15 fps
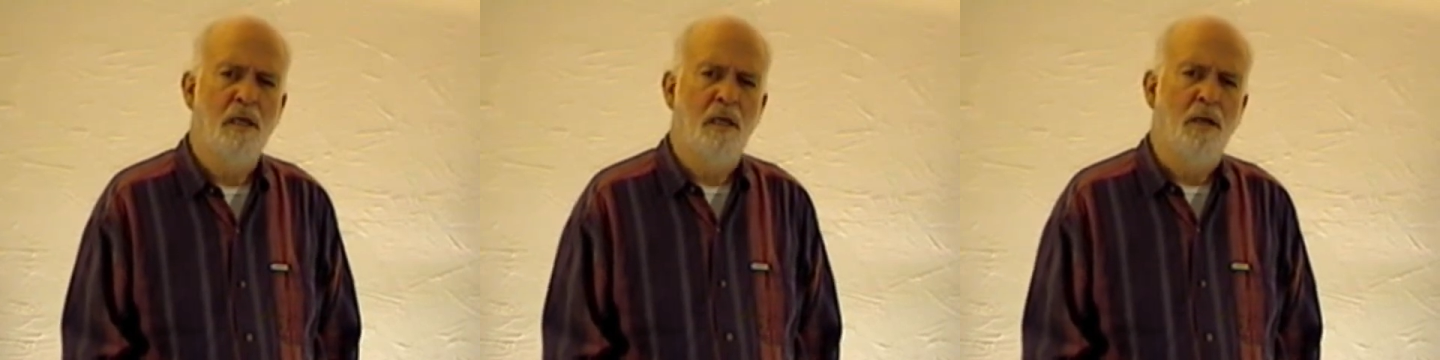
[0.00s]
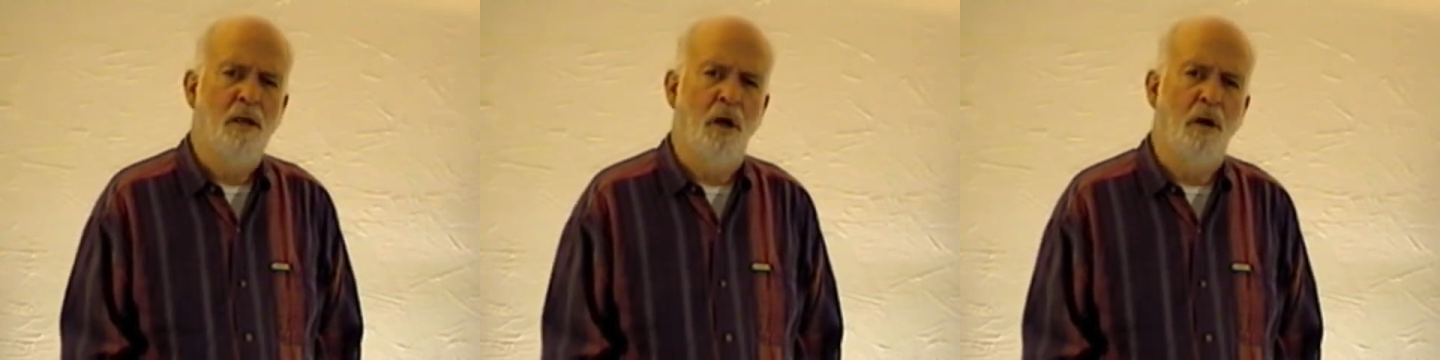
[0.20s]

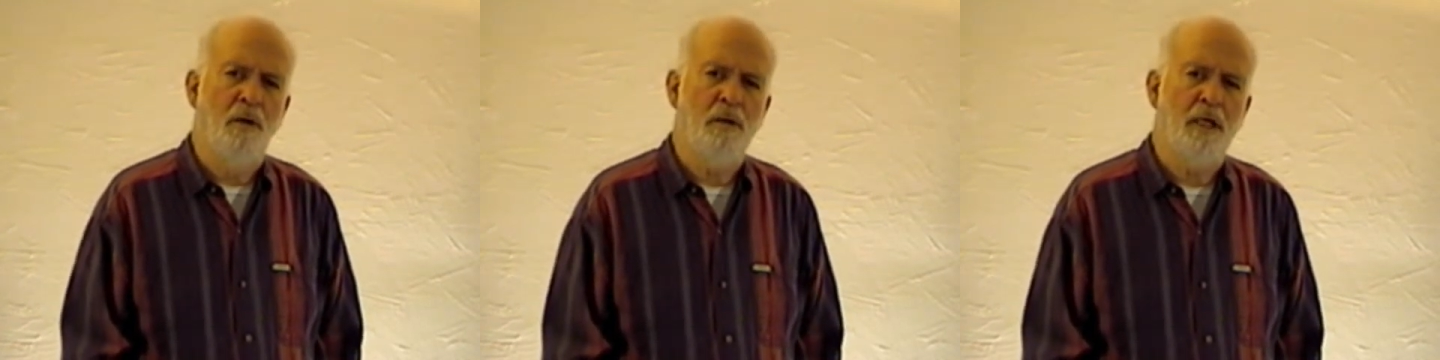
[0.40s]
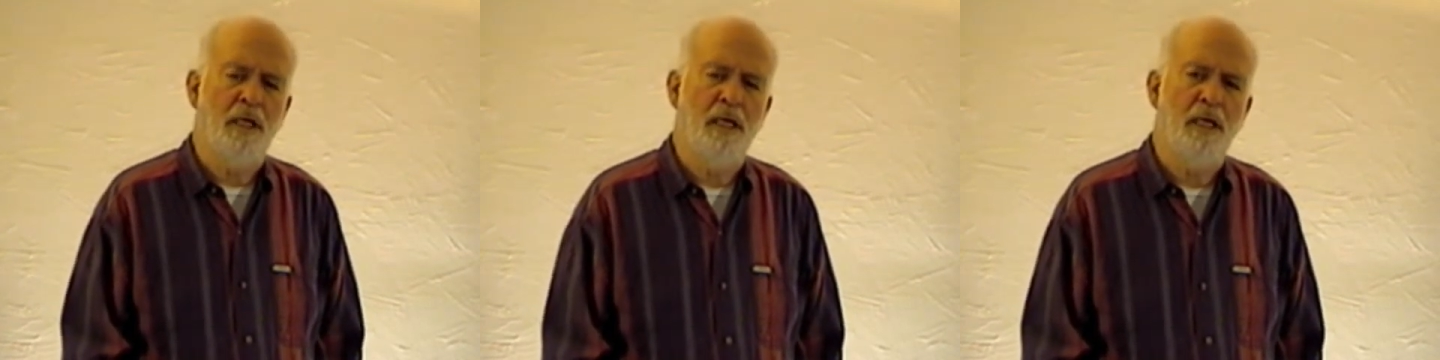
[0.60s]

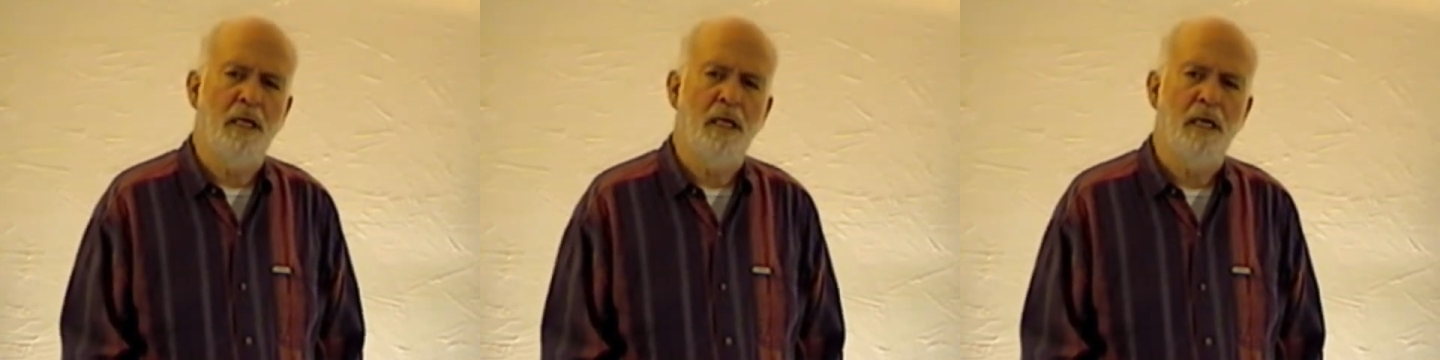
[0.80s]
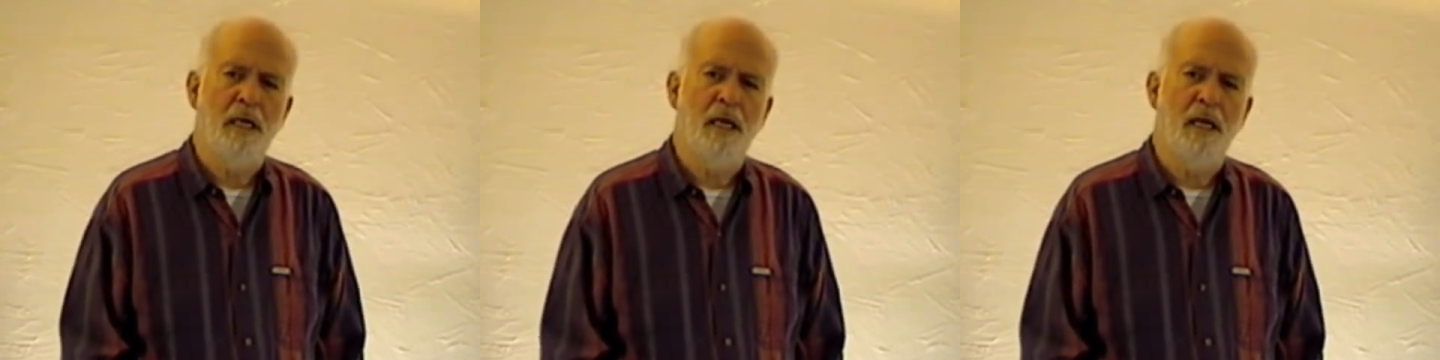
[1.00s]

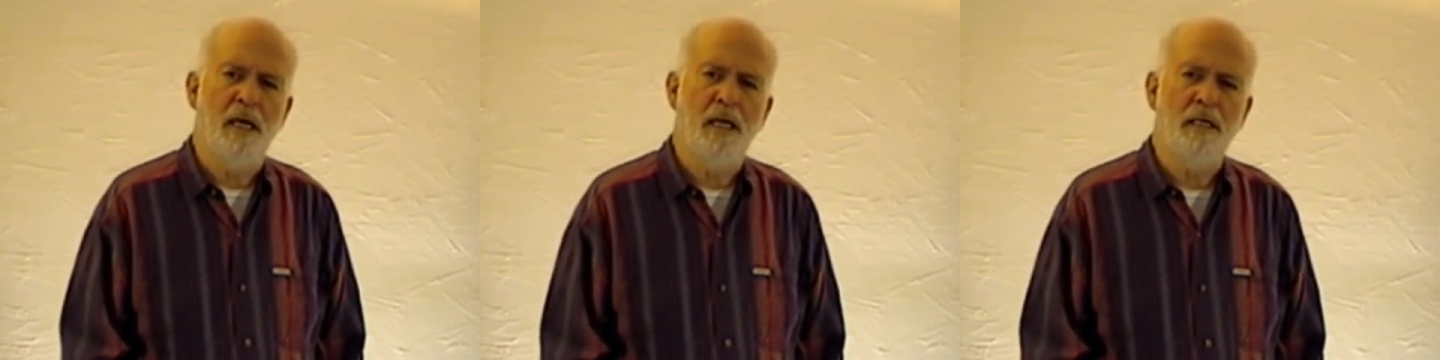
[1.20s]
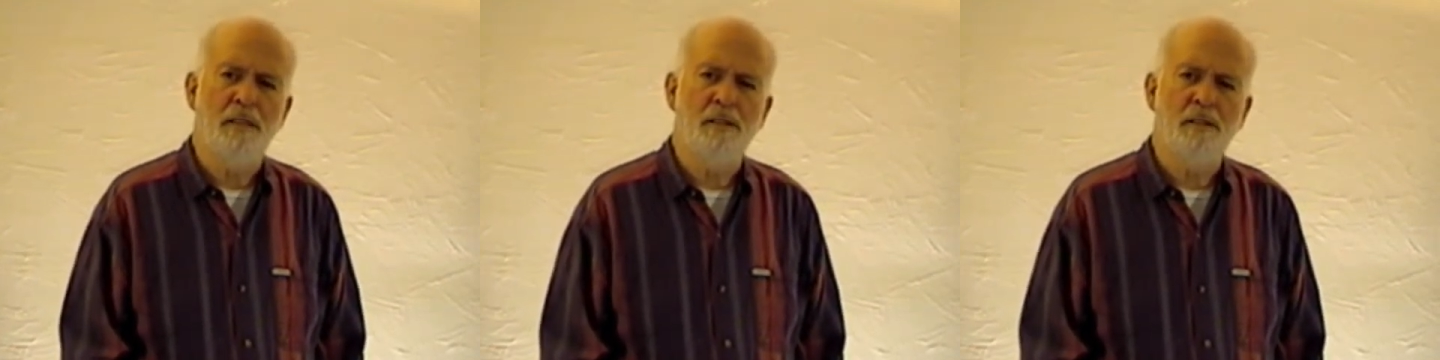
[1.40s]
lonely,
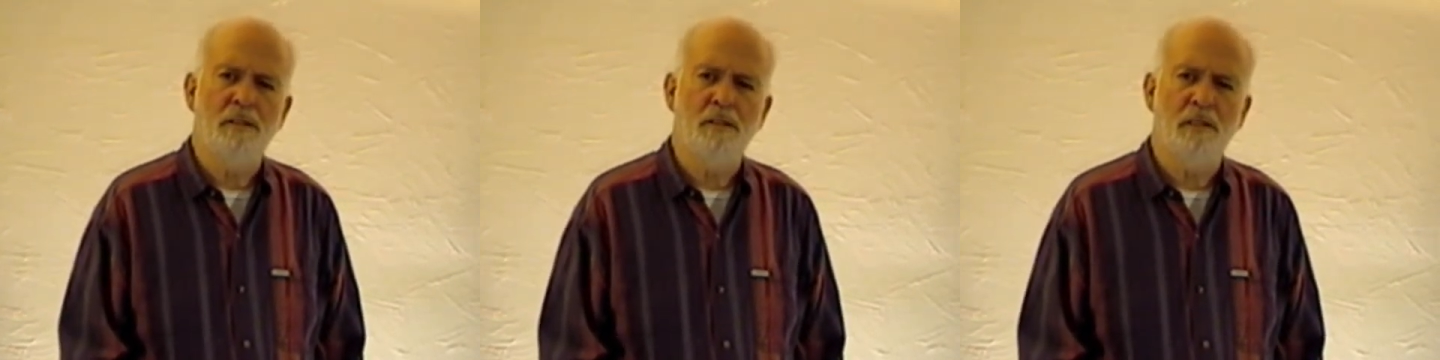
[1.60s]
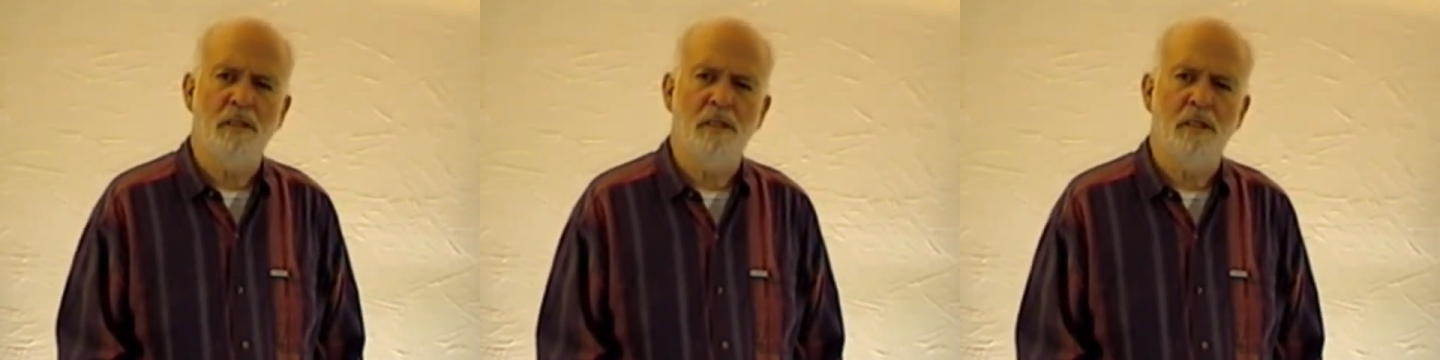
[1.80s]

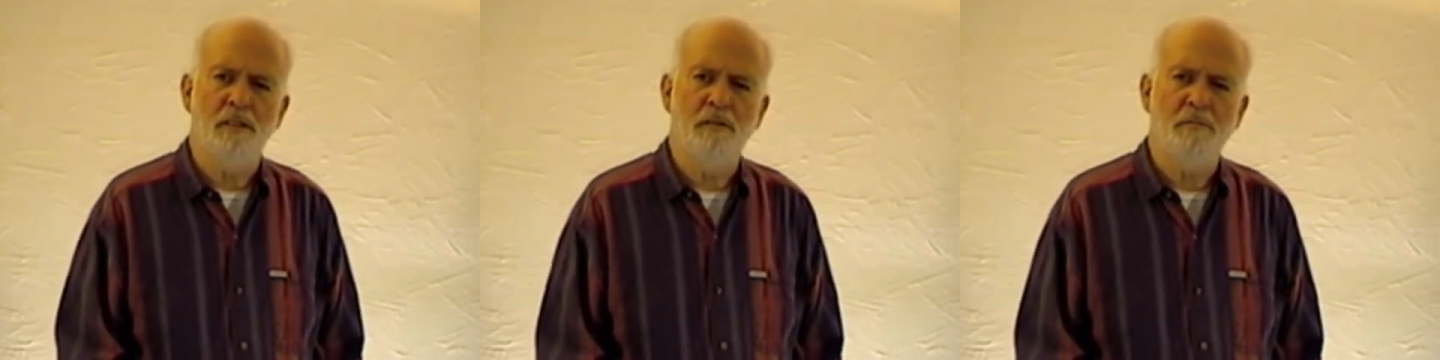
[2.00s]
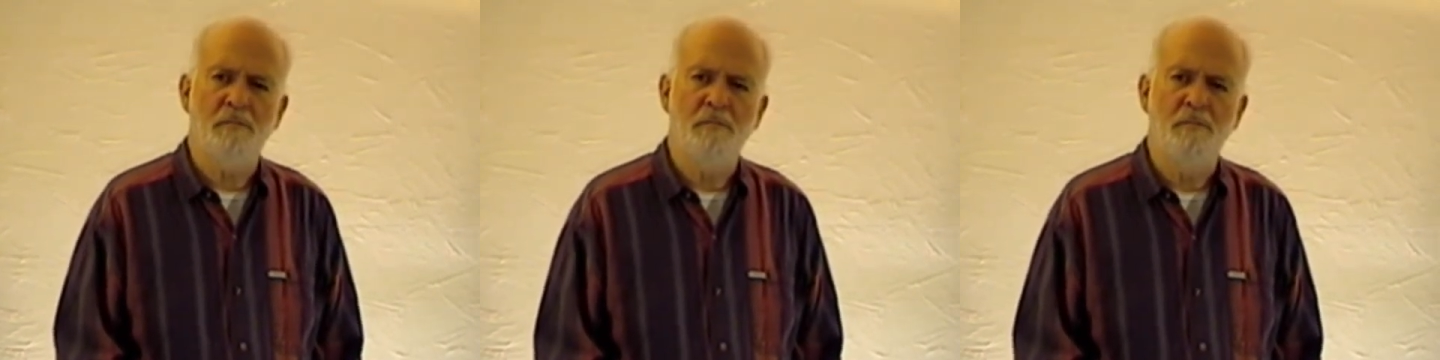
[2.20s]
aged,
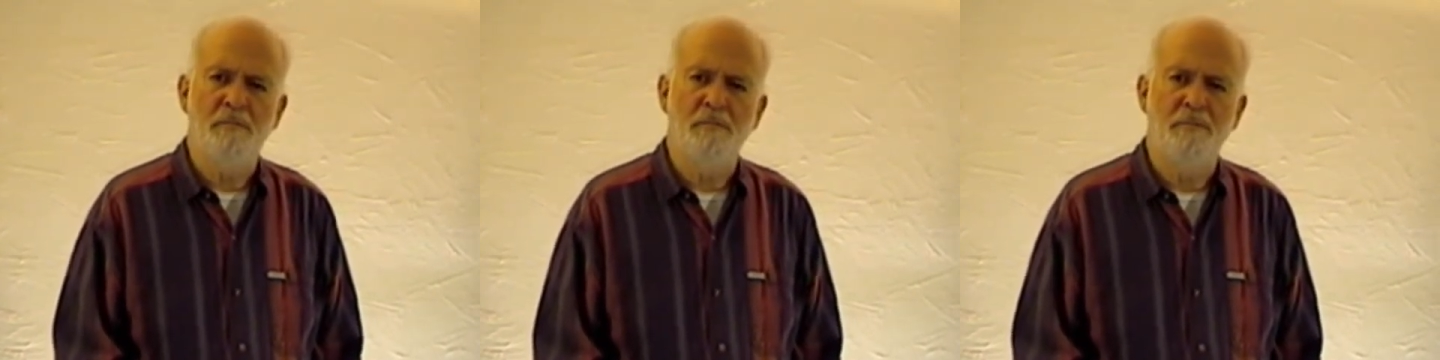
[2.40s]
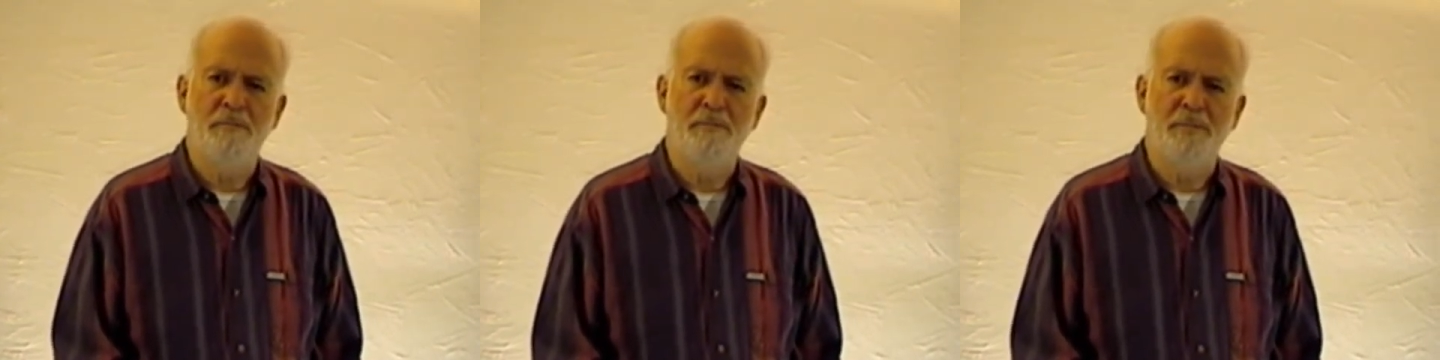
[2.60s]
and
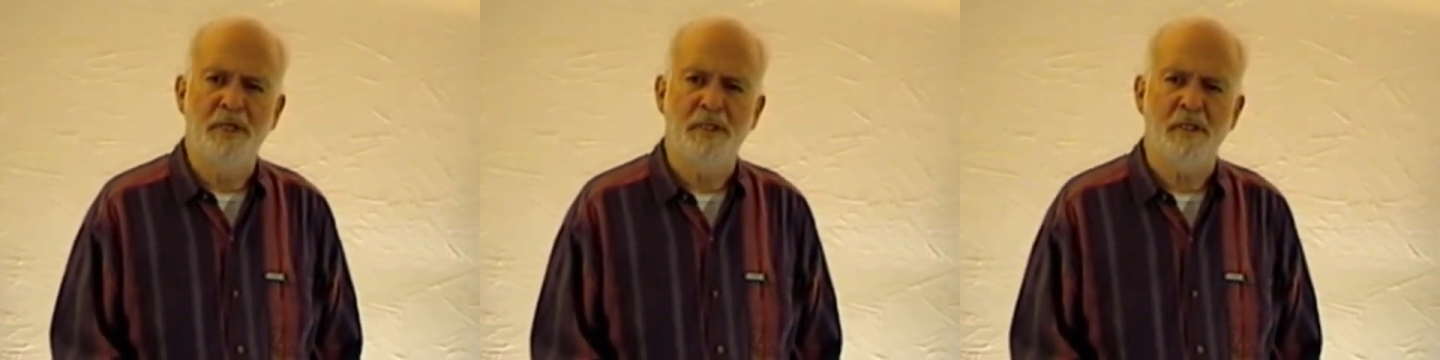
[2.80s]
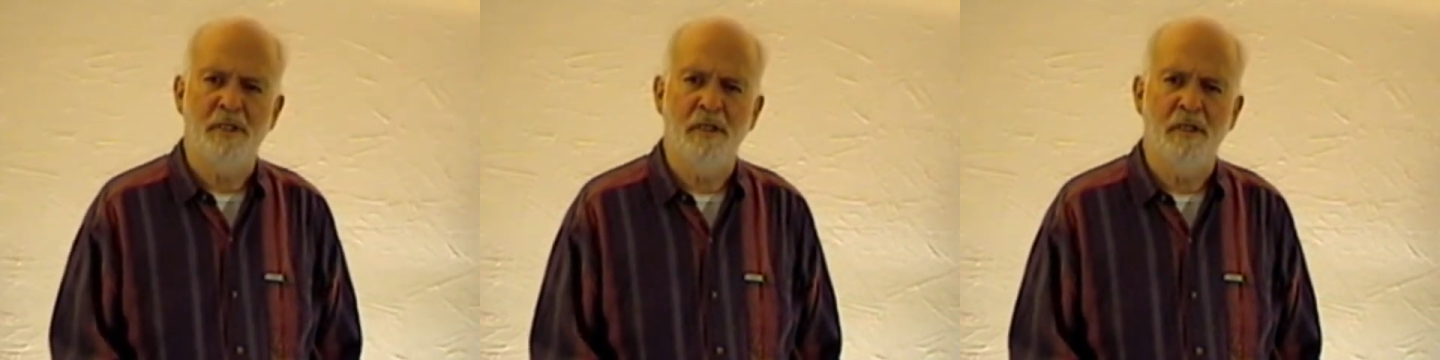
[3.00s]

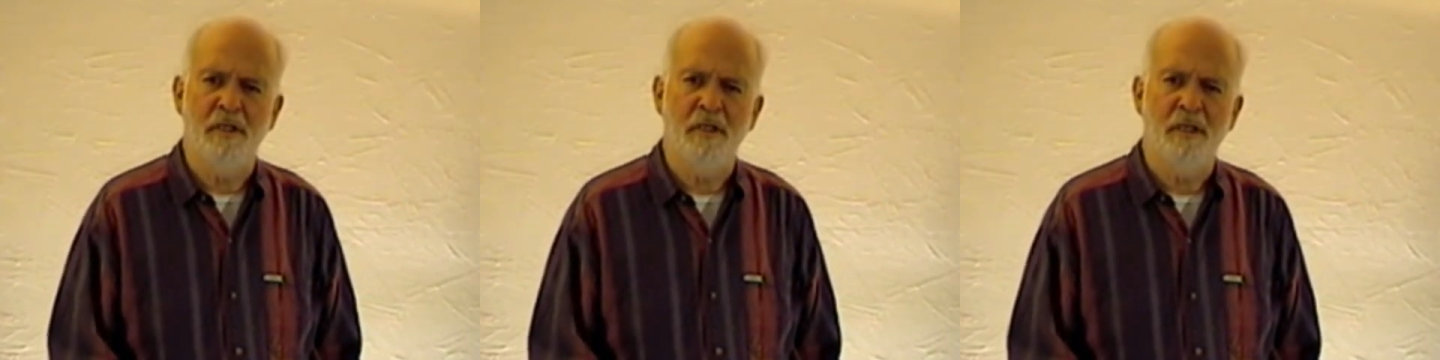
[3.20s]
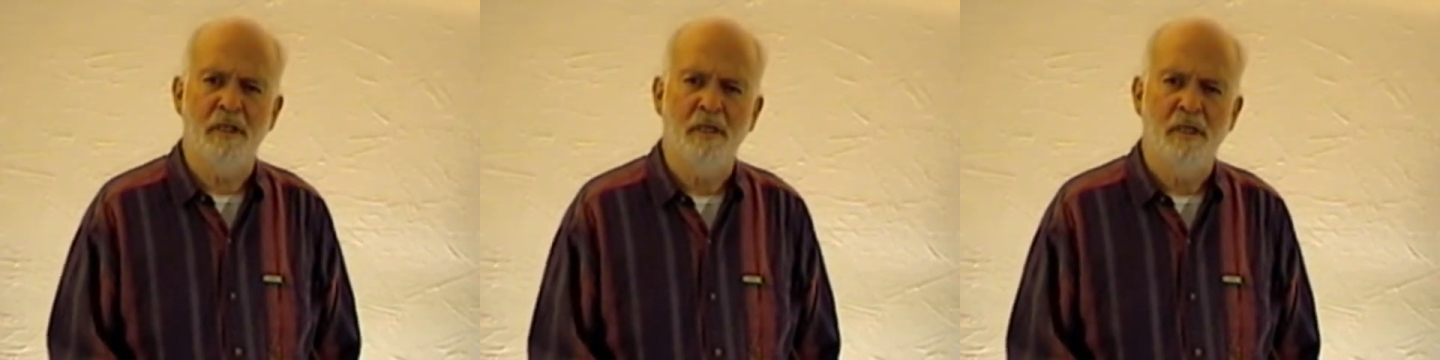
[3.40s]

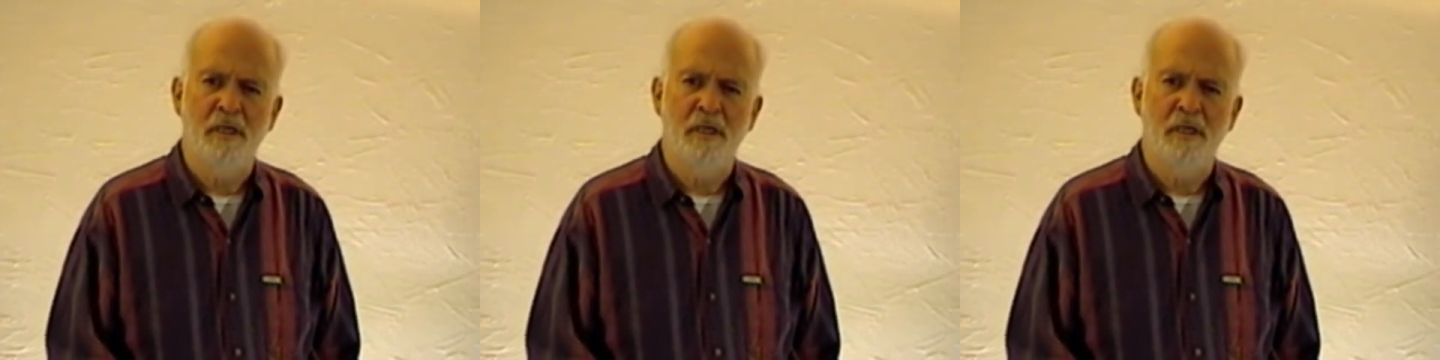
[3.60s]
bitter,